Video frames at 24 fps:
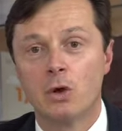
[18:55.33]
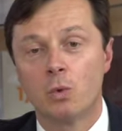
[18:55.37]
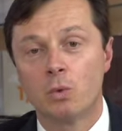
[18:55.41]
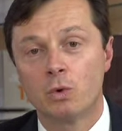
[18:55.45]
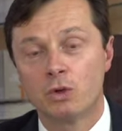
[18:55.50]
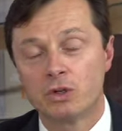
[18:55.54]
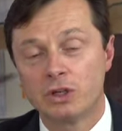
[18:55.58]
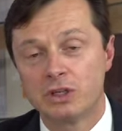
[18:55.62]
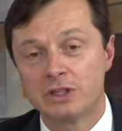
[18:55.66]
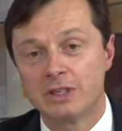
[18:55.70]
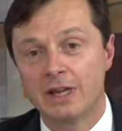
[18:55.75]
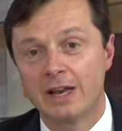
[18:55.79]

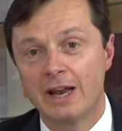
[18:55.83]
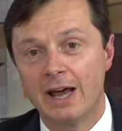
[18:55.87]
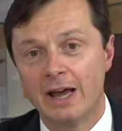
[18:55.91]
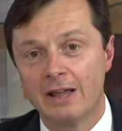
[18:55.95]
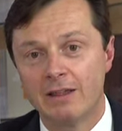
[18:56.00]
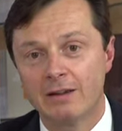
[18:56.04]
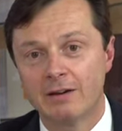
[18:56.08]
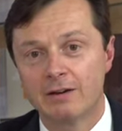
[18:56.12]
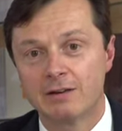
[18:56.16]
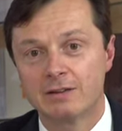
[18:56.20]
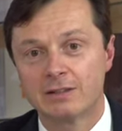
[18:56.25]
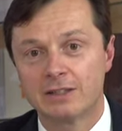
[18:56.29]
which is
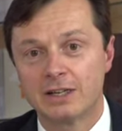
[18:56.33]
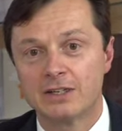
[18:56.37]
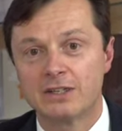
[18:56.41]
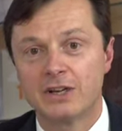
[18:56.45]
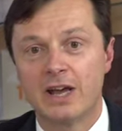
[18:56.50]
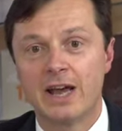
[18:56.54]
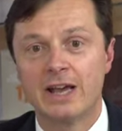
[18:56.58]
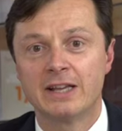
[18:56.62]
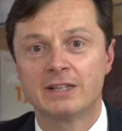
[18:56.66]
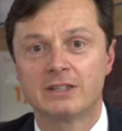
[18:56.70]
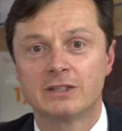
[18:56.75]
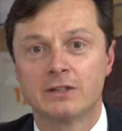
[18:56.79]
another
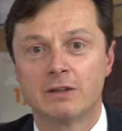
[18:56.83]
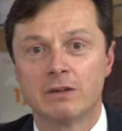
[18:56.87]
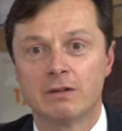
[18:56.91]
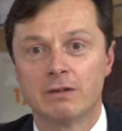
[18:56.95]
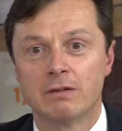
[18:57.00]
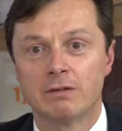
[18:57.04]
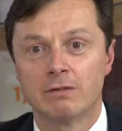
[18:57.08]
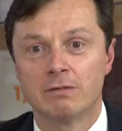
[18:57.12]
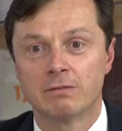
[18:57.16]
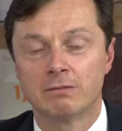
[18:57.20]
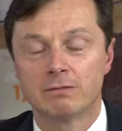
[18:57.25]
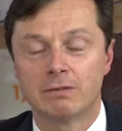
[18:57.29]

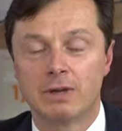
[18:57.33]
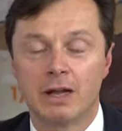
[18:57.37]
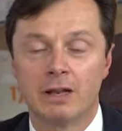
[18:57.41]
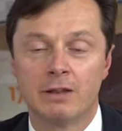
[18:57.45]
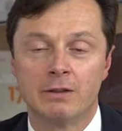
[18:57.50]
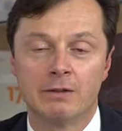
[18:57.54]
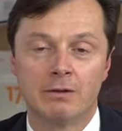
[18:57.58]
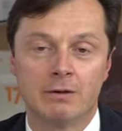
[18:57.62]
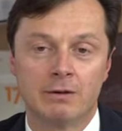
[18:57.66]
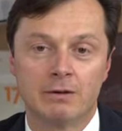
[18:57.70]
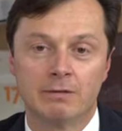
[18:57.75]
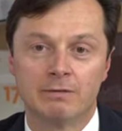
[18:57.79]
suggestion,
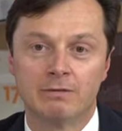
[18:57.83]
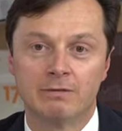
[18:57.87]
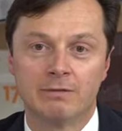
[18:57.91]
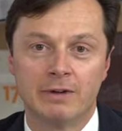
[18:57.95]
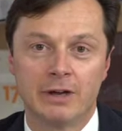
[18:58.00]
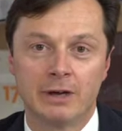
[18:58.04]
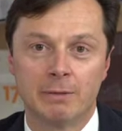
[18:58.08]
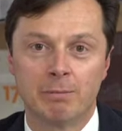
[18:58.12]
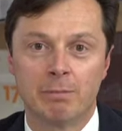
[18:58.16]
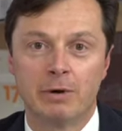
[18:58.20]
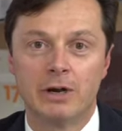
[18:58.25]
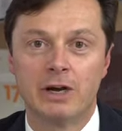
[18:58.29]
although
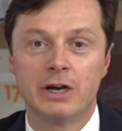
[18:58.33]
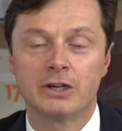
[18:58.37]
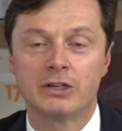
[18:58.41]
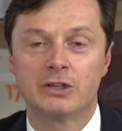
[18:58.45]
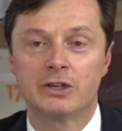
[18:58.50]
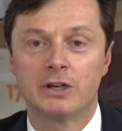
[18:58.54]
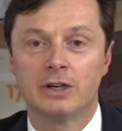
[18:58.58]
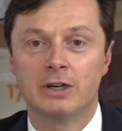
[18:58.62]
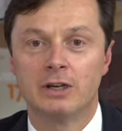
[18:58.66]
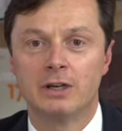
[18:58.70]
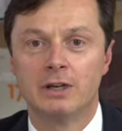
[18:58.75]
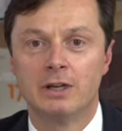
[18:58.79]
very
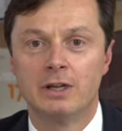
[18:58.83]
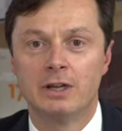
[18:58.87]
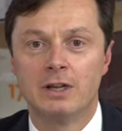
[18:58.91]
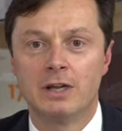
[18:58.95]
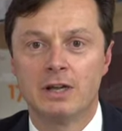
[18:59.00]
partial,